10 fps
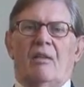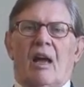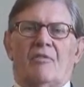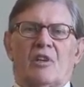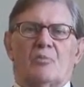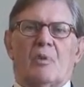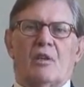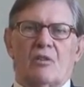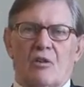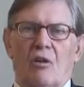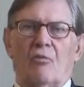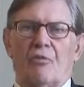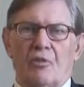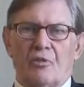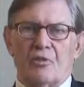I've just been at a
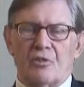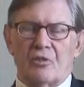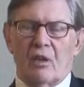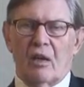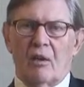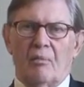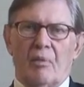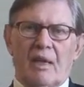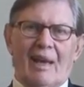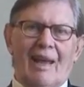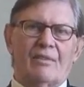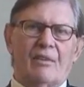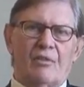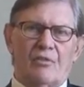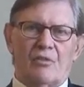conference in
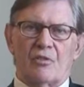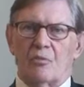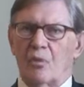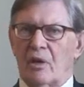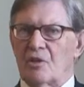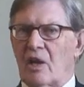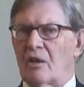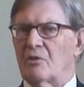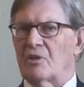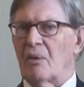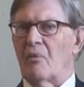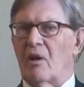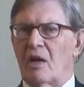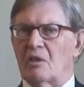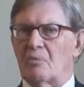Athens, which I could
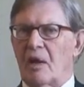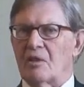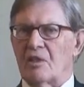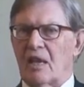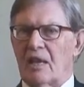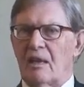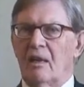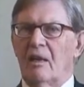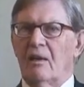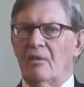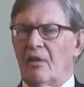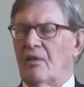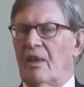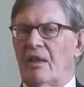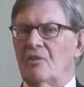summarise by saying
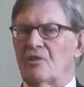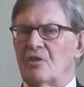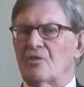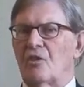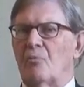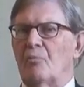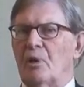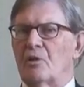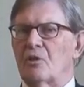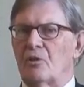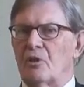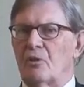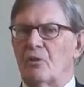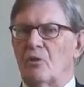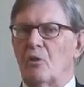that they insist on political
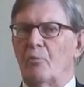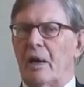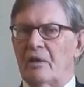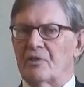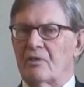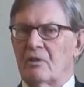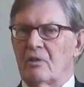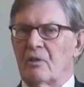union or bust.